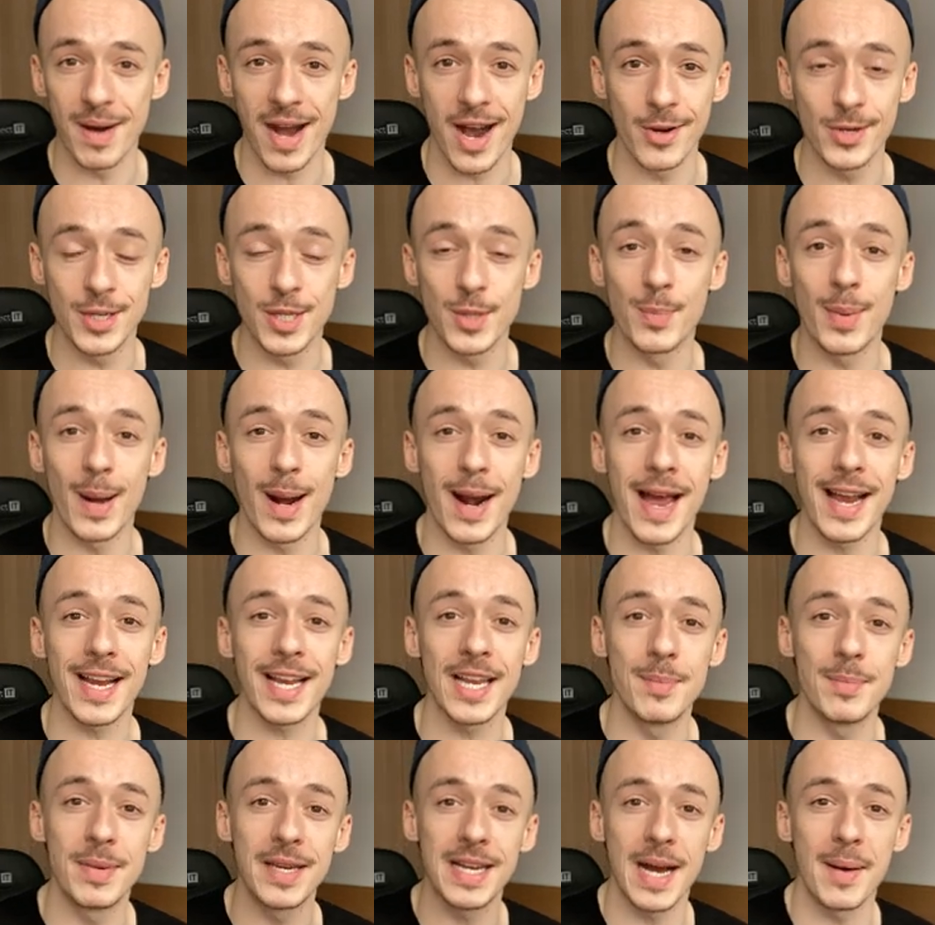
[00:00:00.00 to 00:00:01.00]
about it, but I
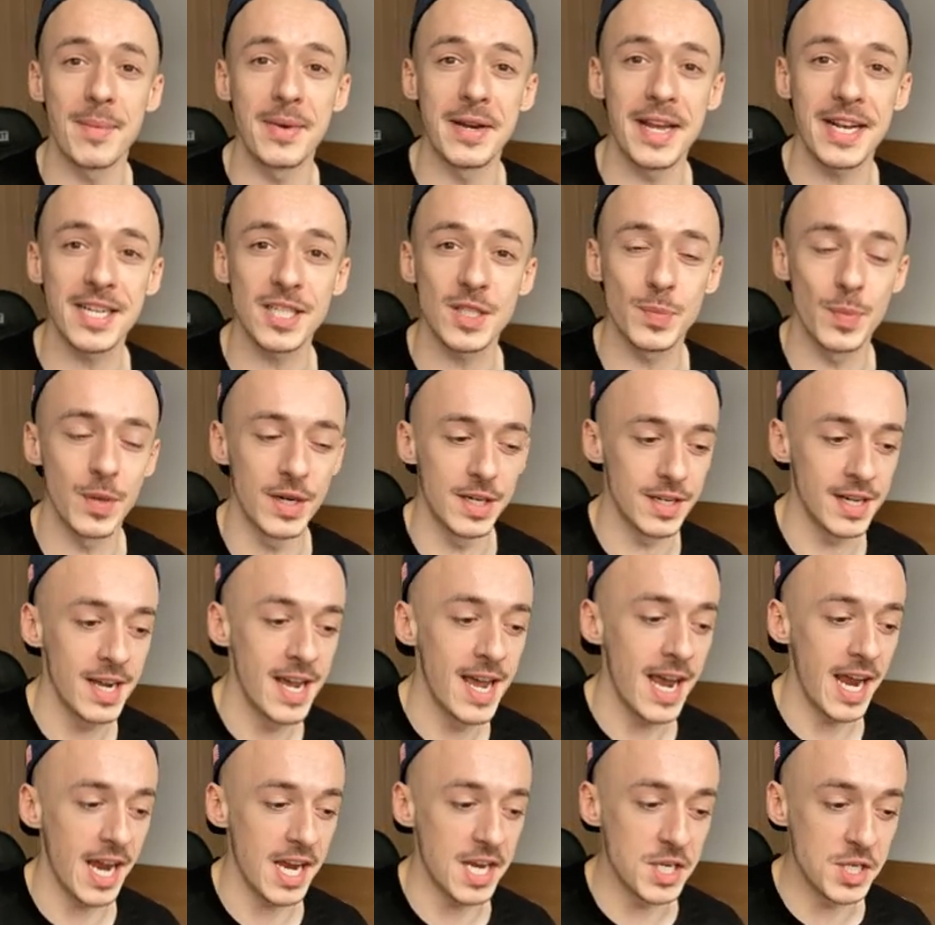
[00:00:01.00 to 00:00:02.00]
can become an expert
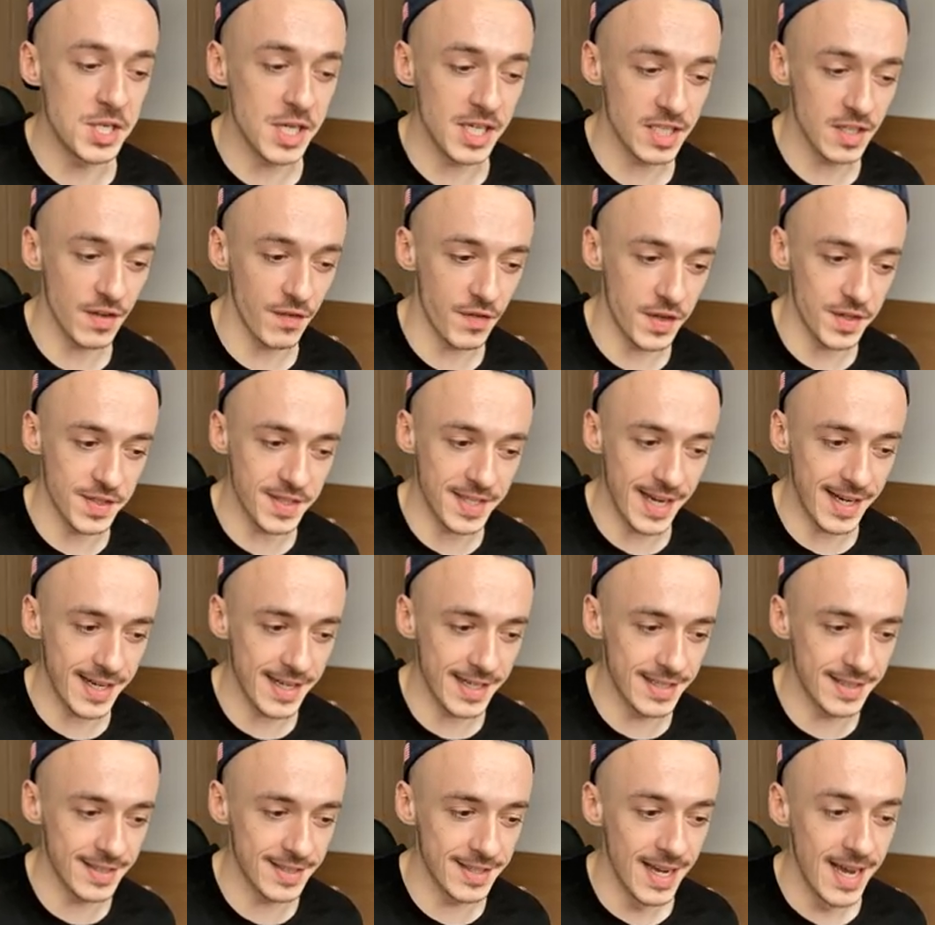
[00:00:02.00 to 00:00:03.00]
in just a few
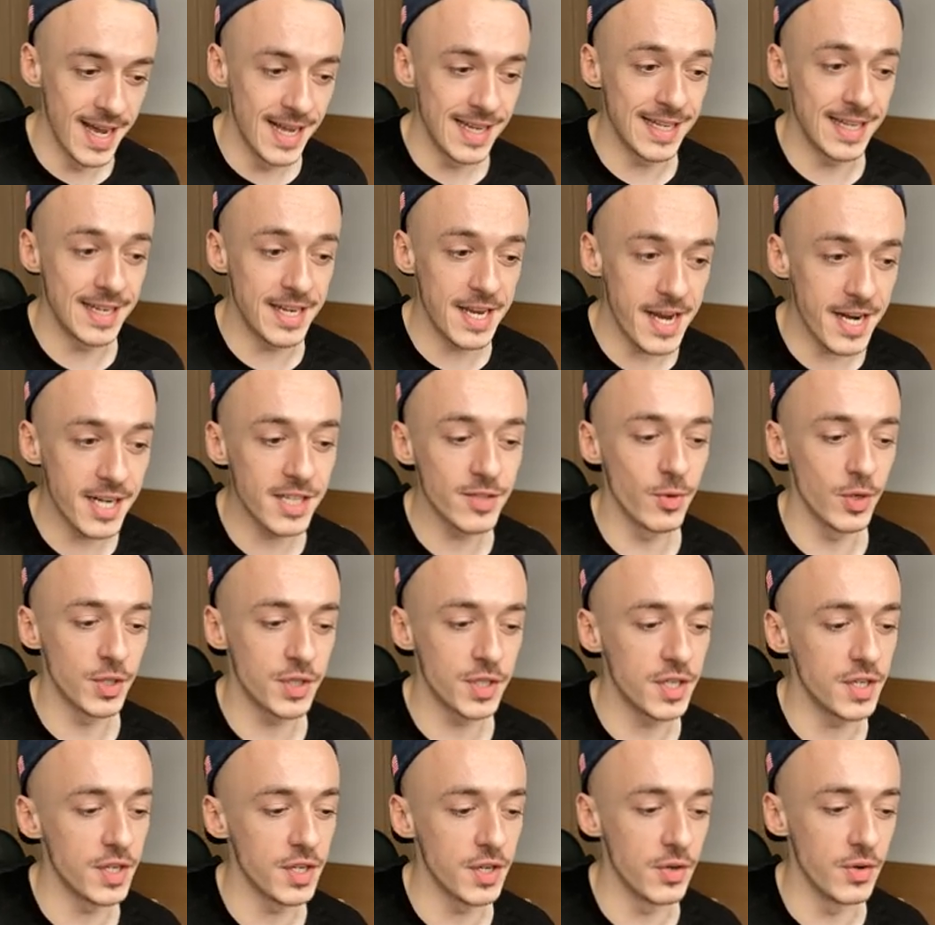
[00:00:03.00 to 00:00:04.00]
seconds, then here's
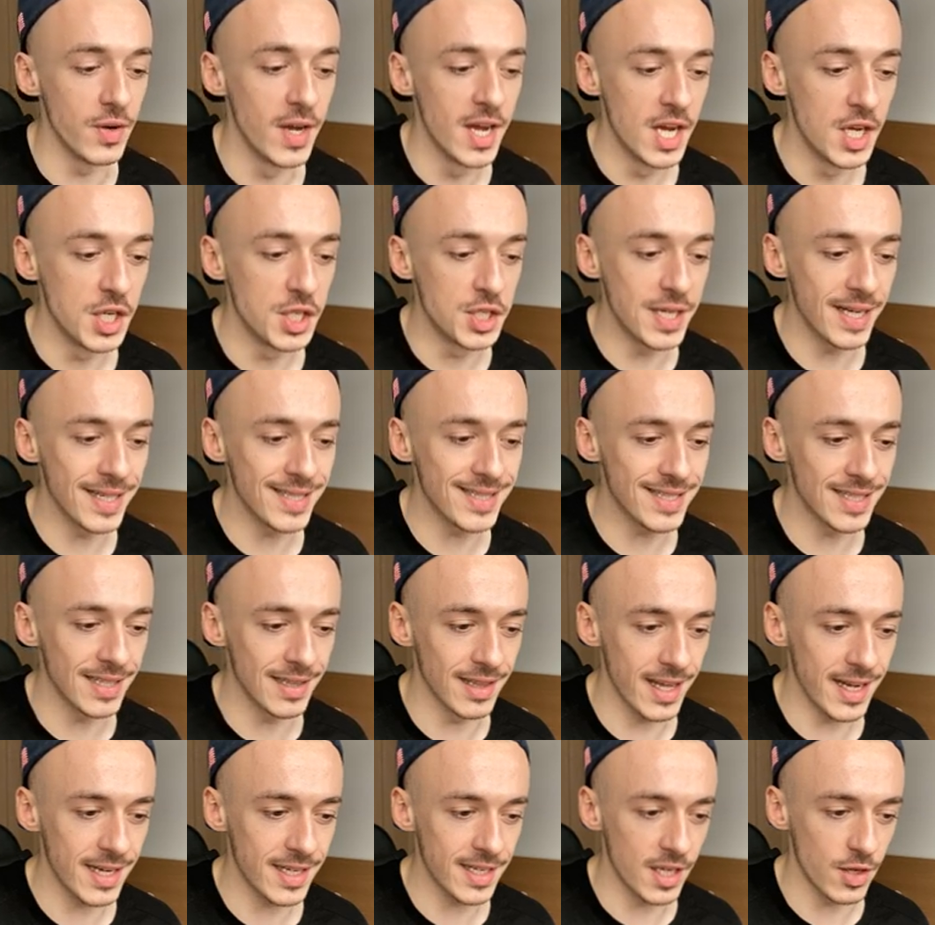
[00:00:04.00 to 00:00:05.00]
what you do. Just
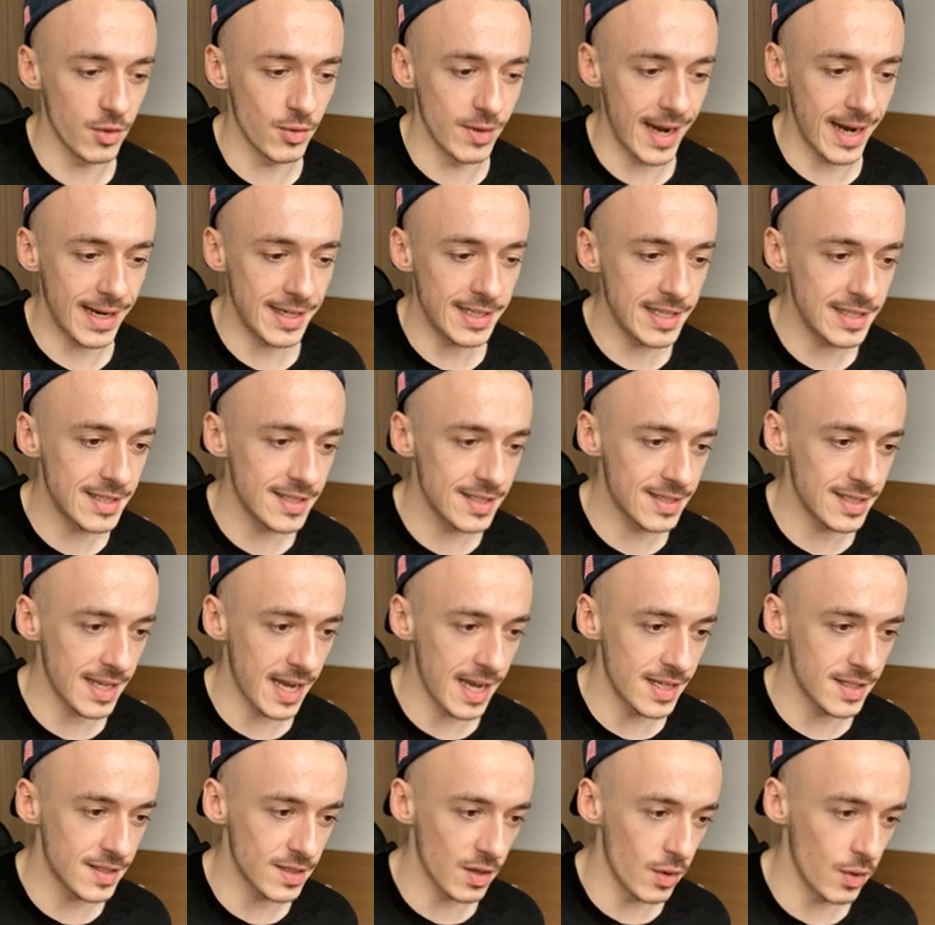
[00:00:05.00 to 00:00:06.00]
select United
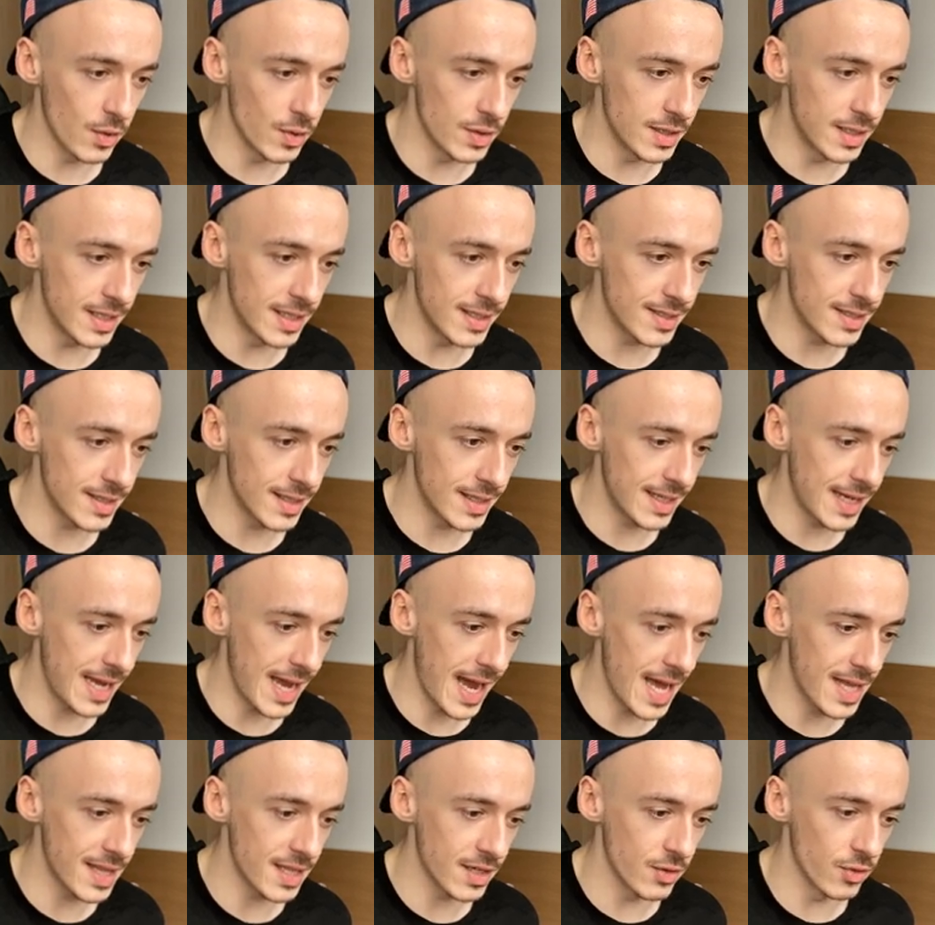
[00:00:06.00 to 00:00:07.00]
States on this
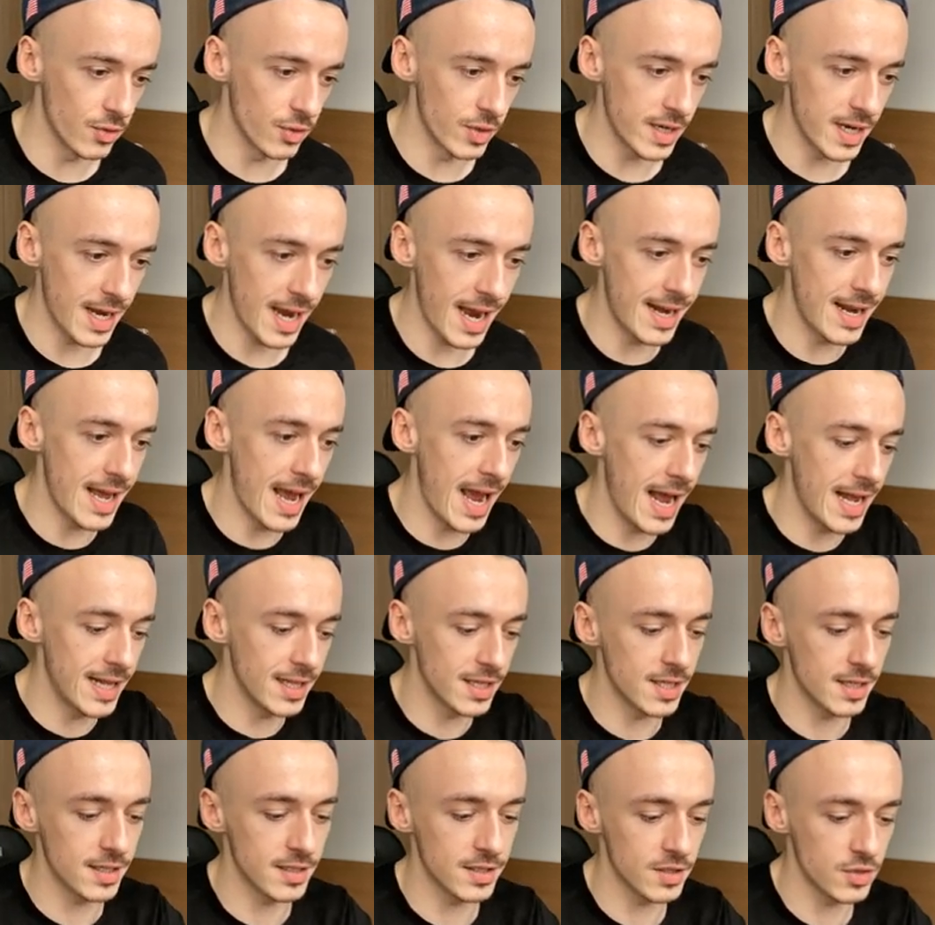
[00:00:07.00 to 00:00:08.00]
category and
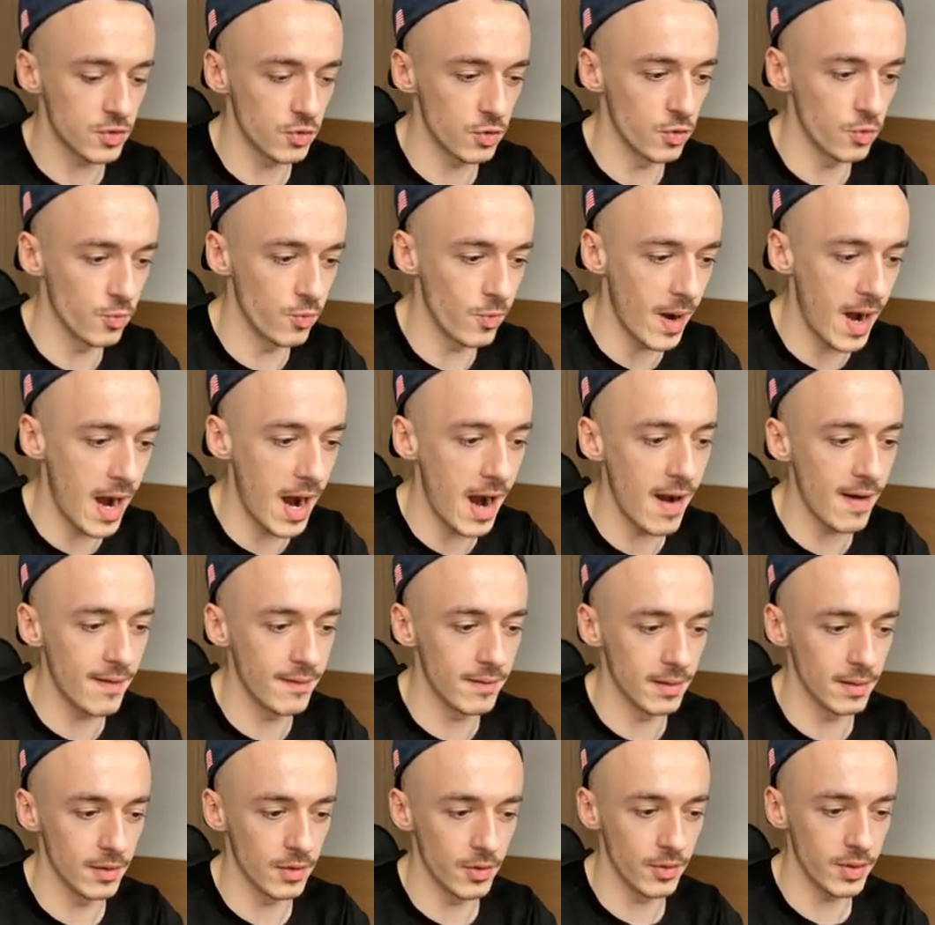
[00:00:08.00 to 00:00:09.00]
enter
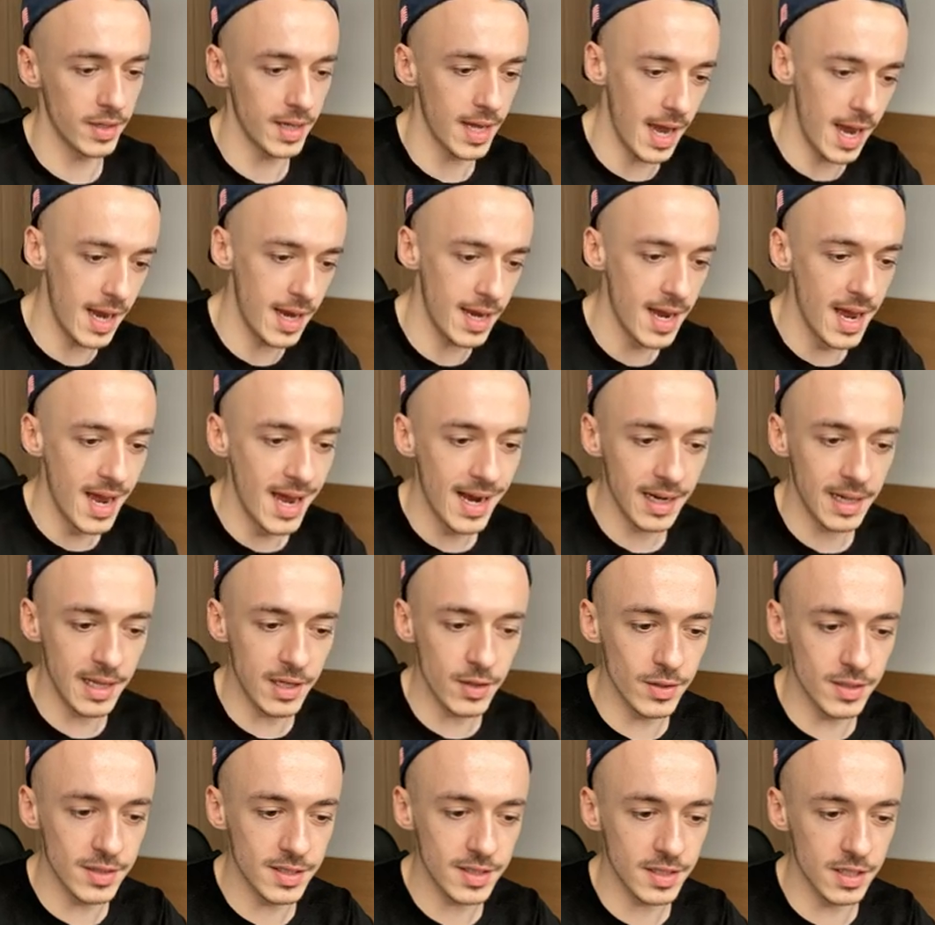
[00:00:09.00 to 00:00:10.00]
survival, okay?
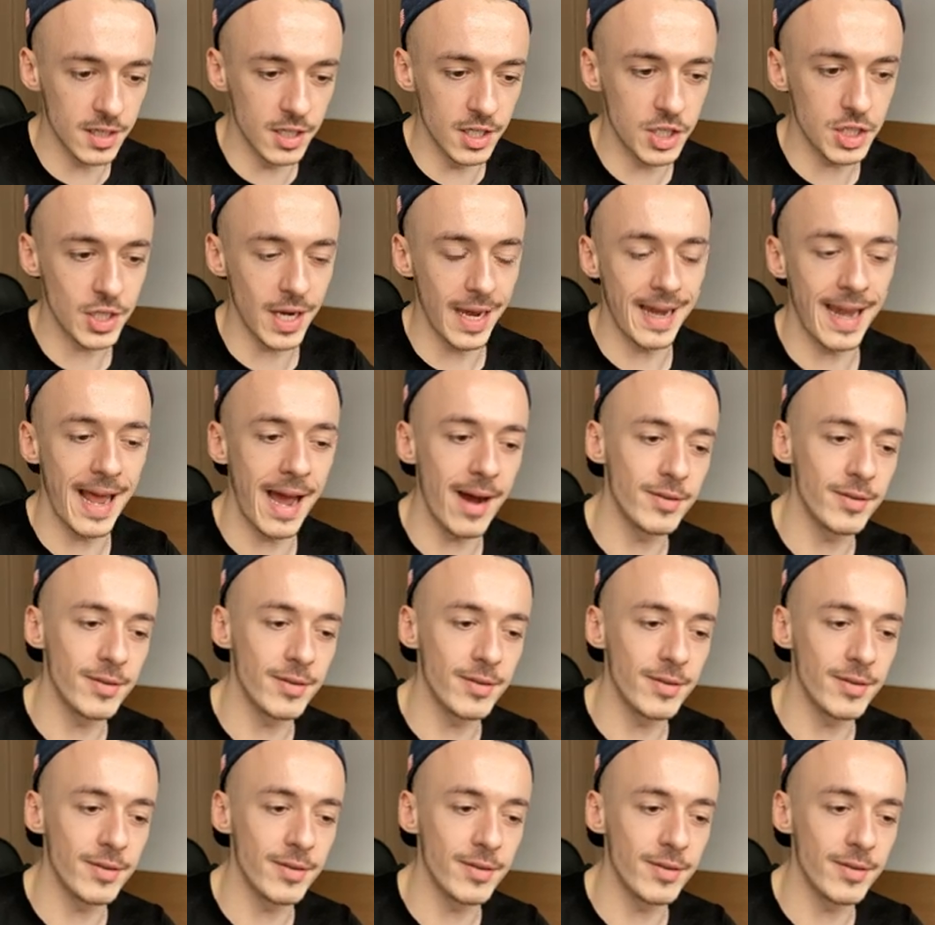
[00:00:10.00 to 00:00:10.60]
Click on search, and